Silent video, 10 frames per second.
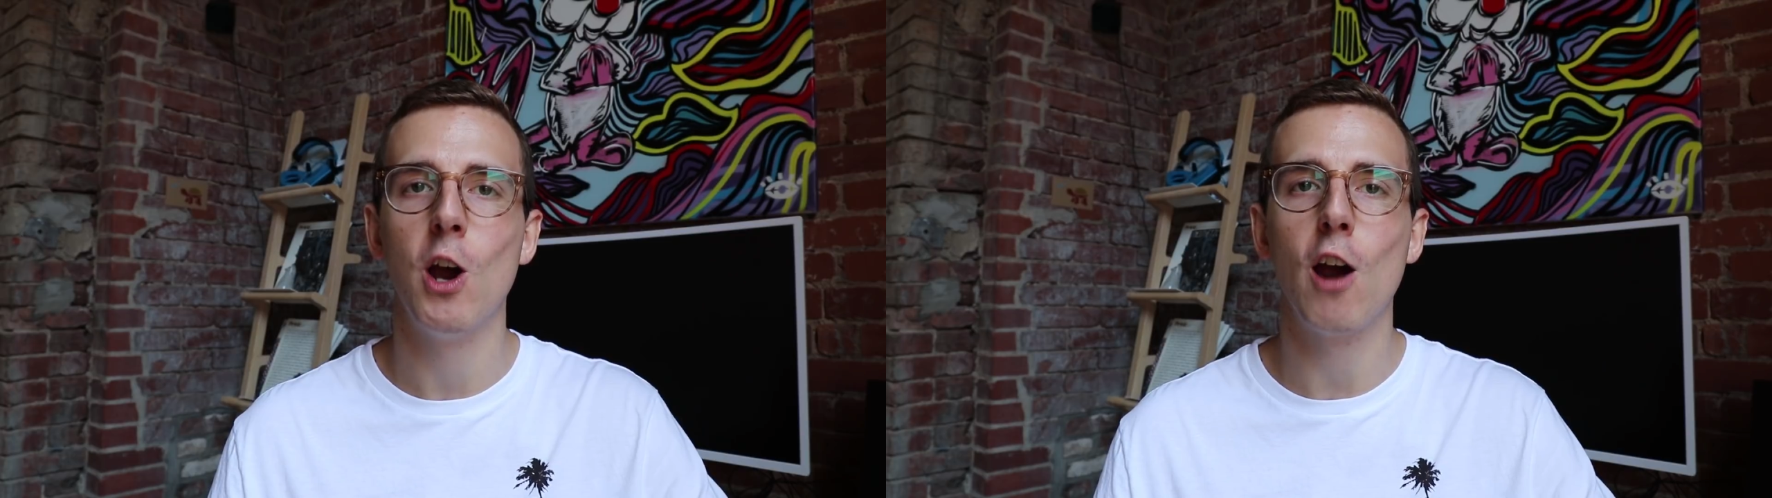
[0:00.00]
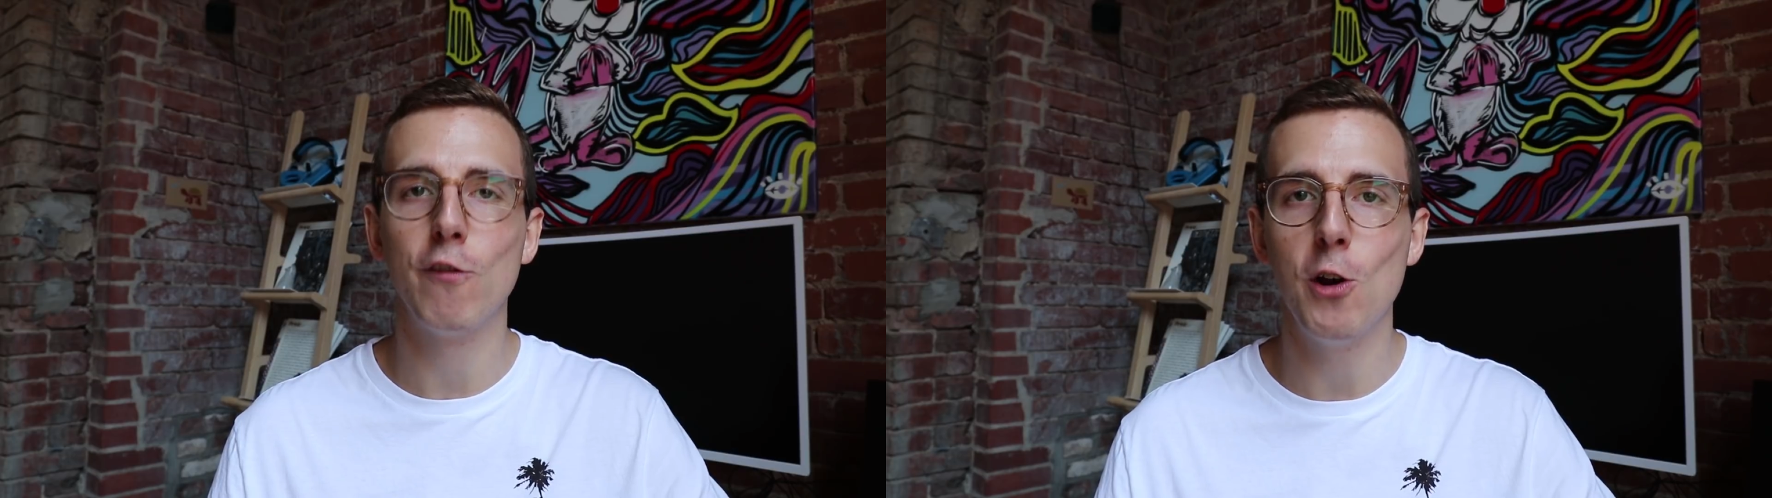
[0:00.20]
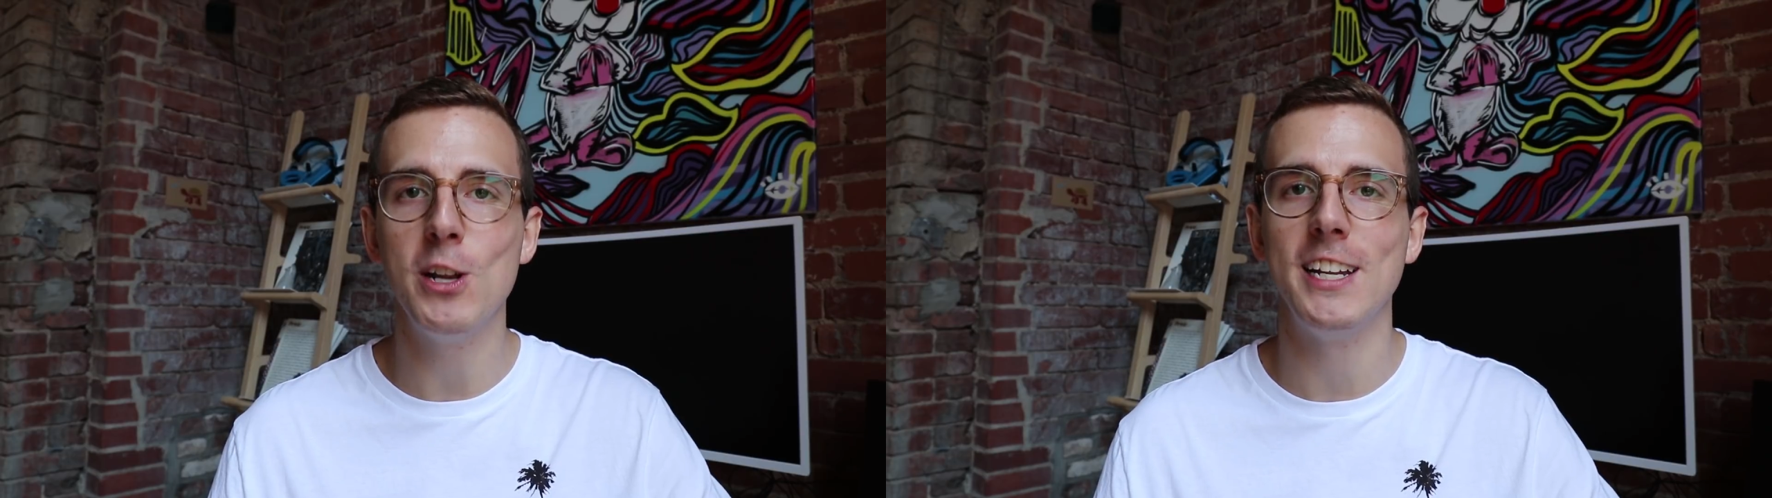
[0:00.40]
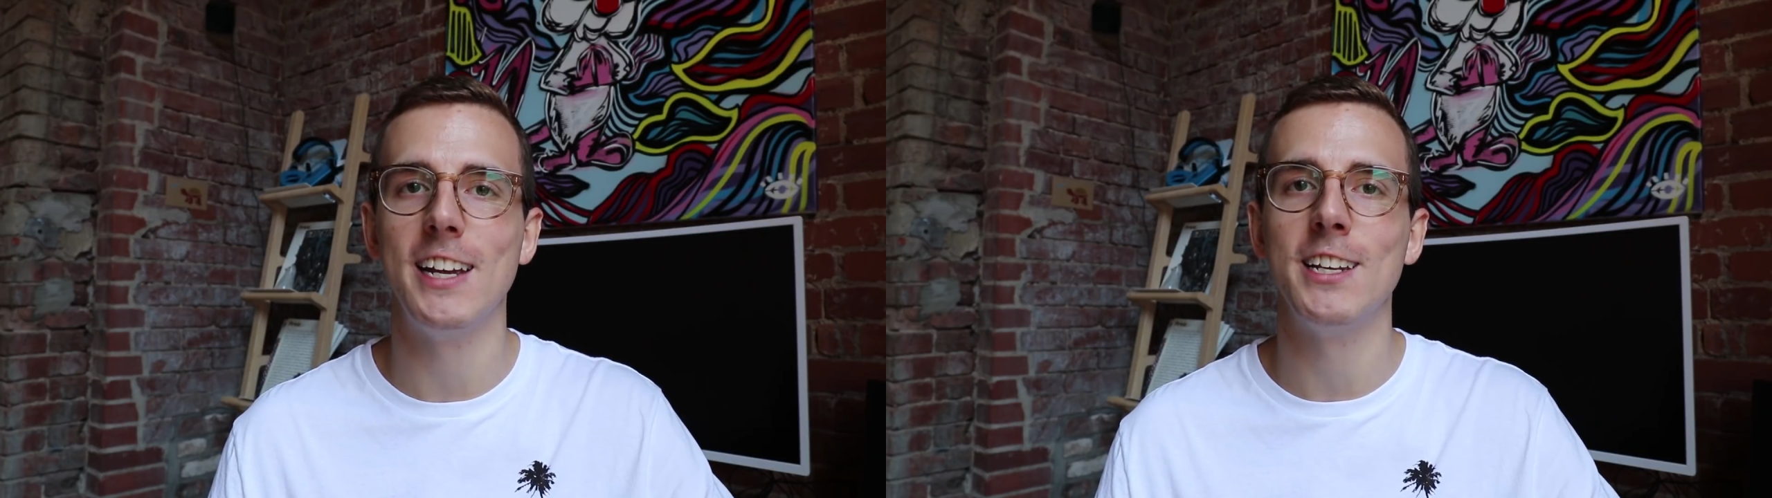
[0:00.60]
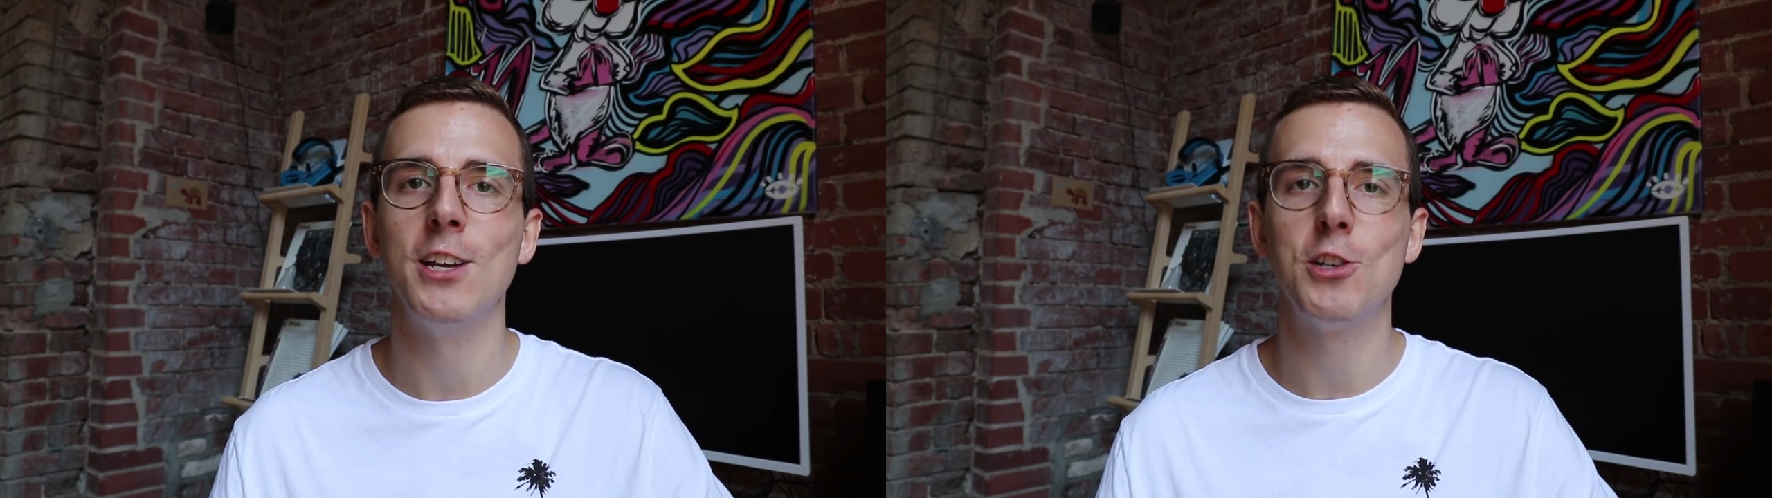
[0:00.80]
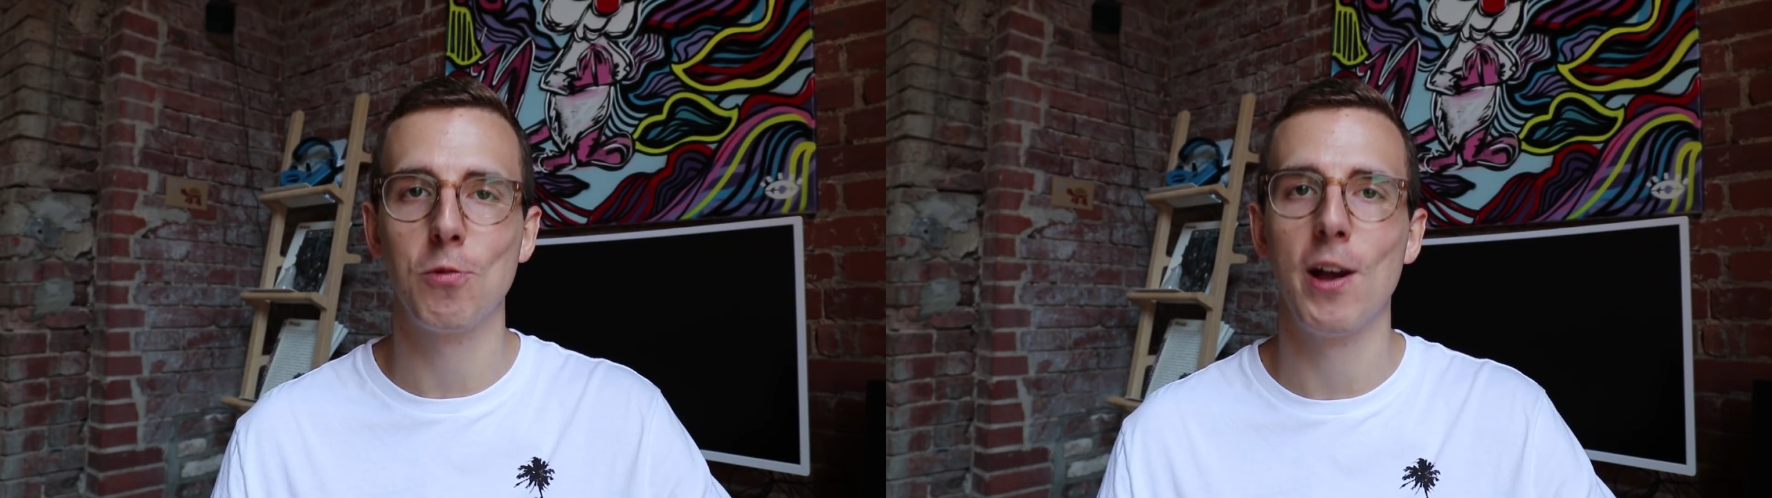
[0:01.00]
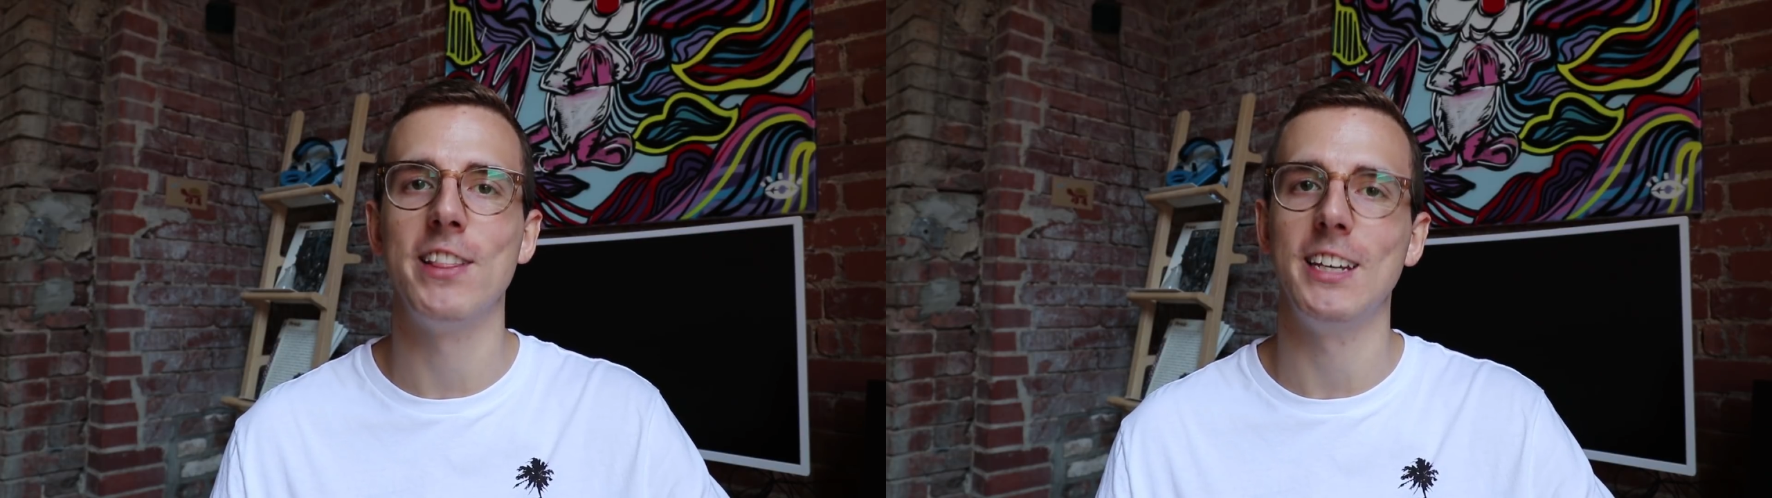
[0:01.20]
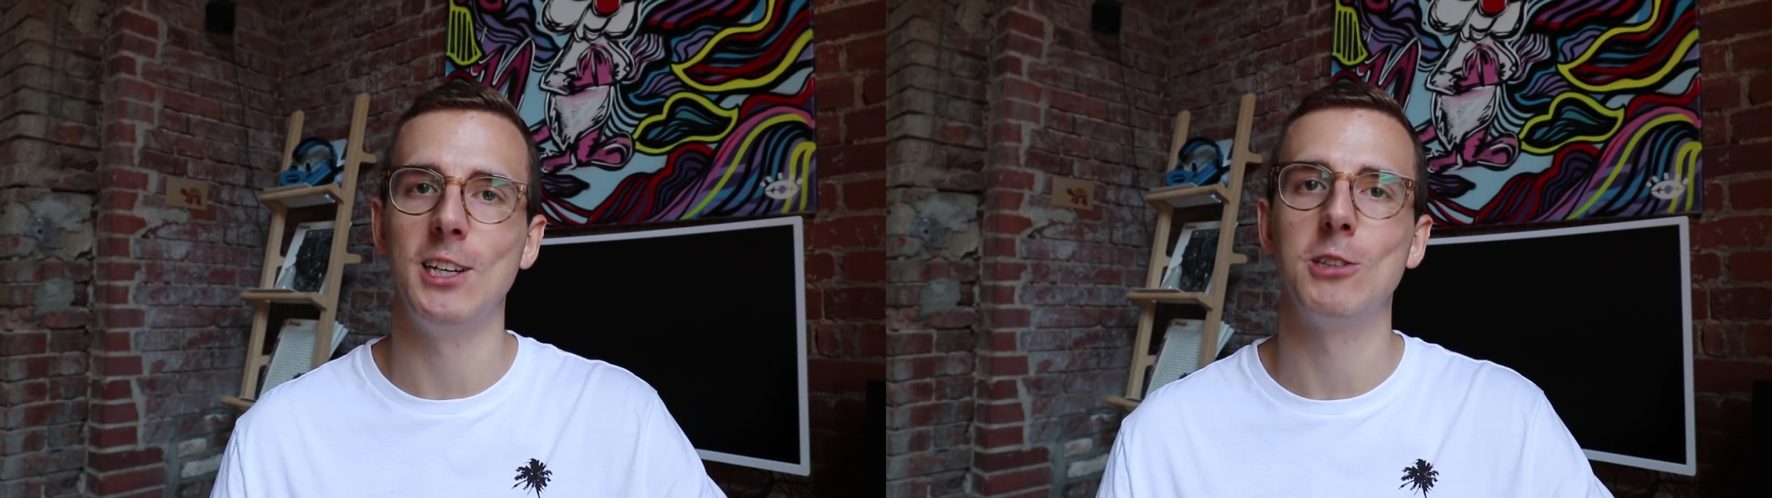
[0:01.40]
are voted in to run
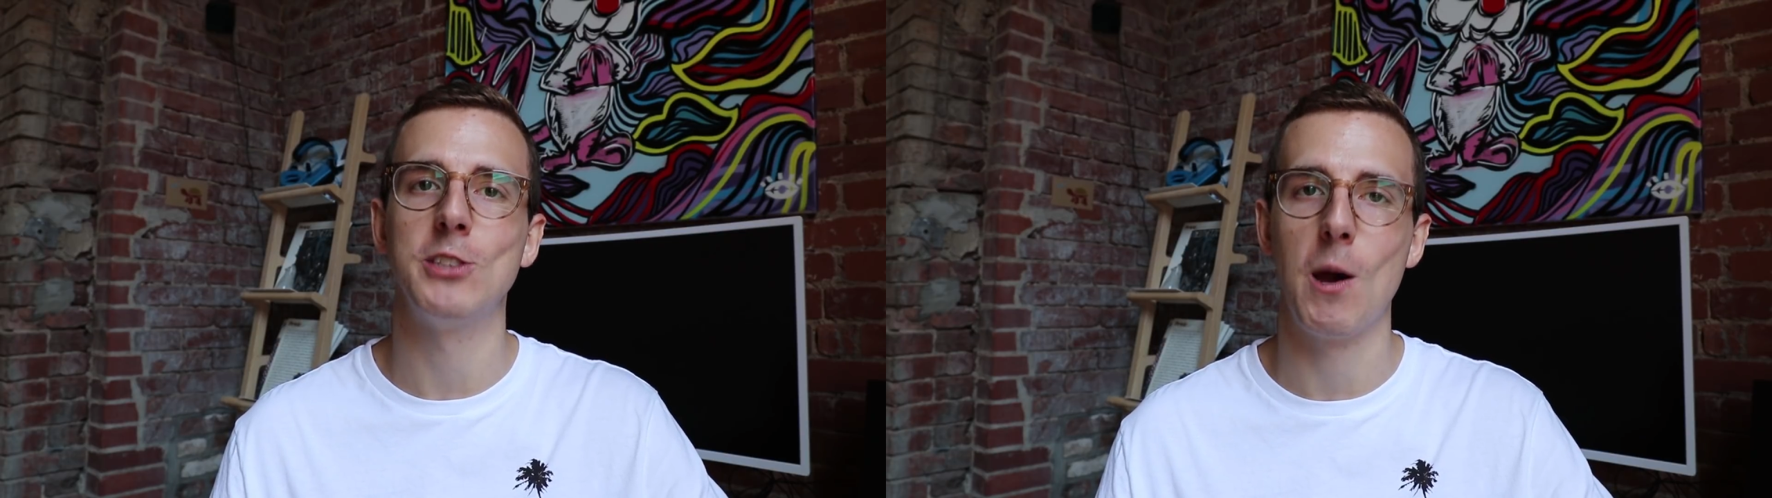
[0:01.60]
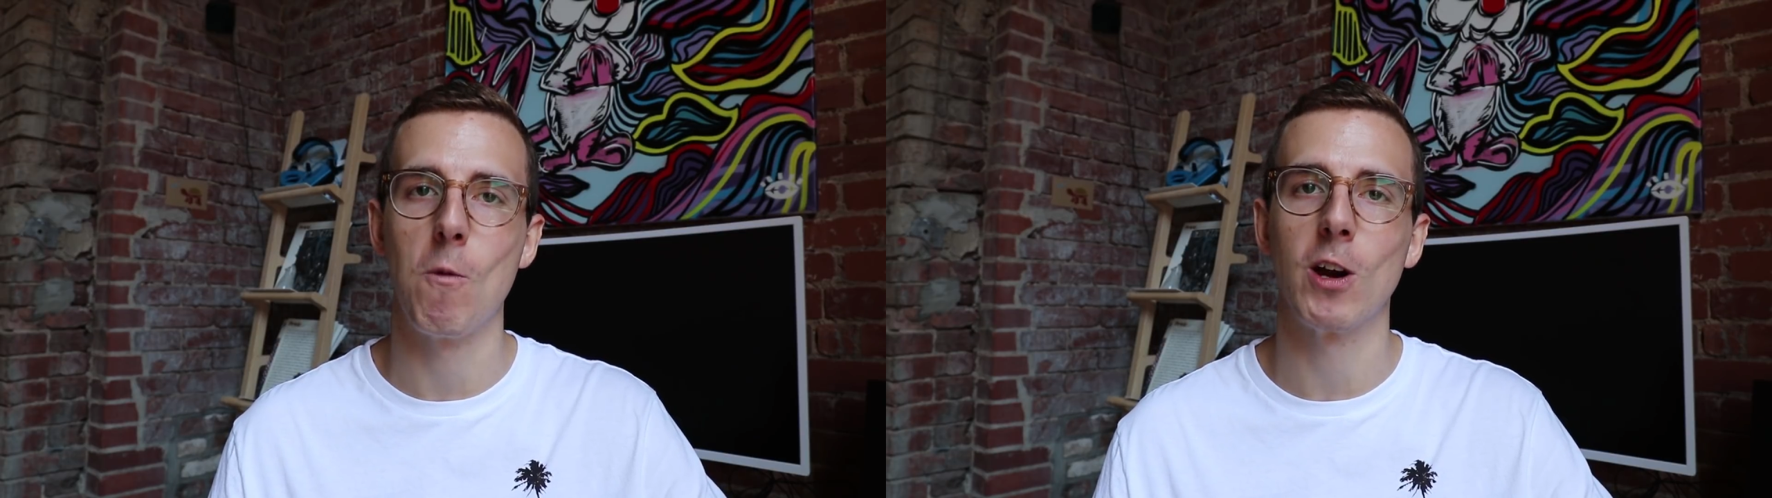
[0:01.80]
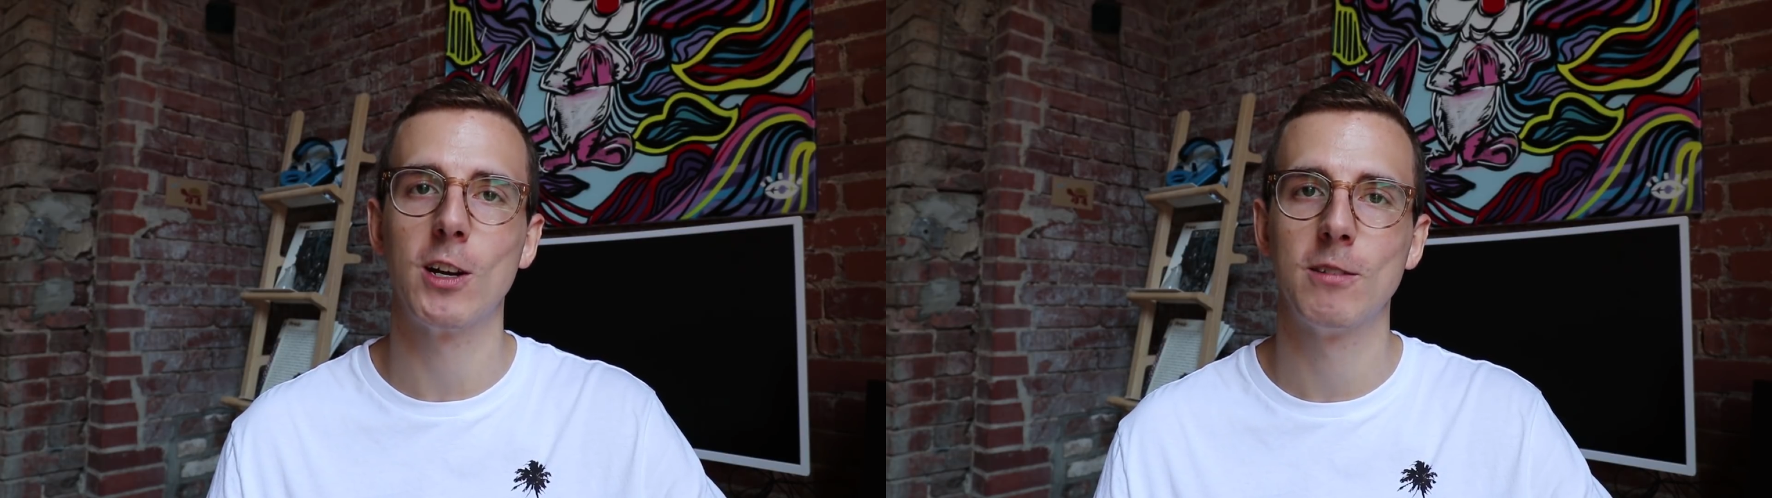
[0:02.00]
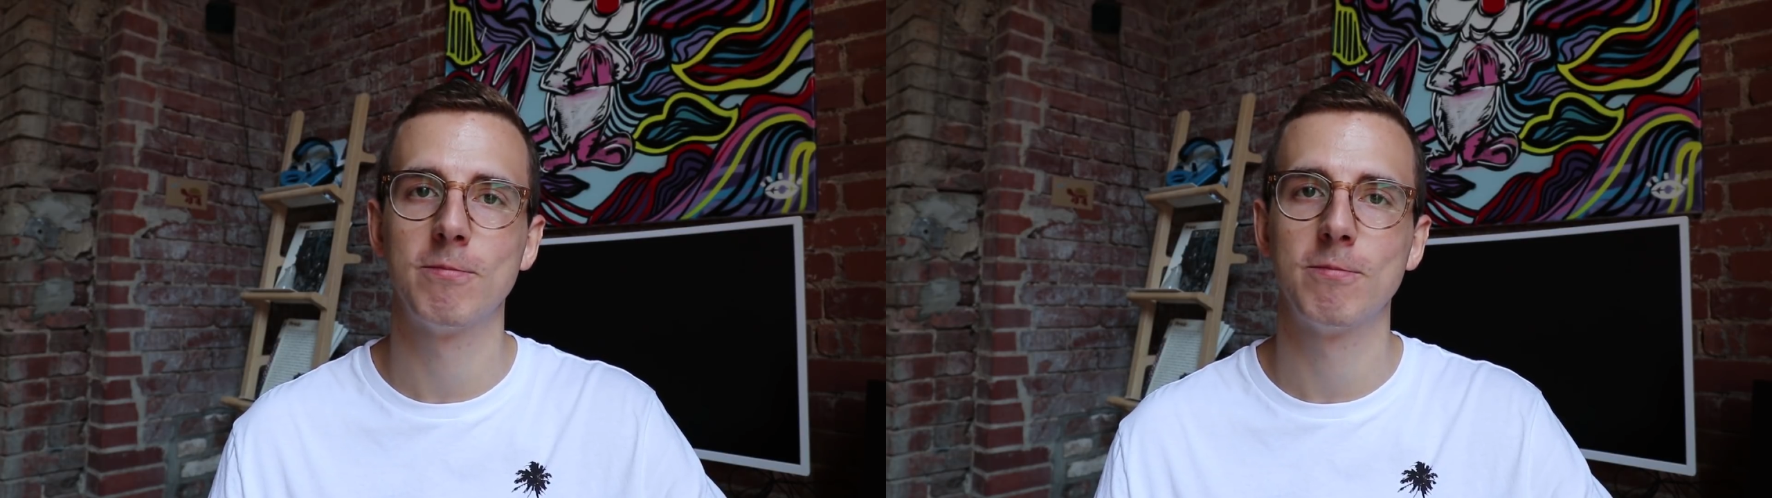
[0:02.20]
the EOS network.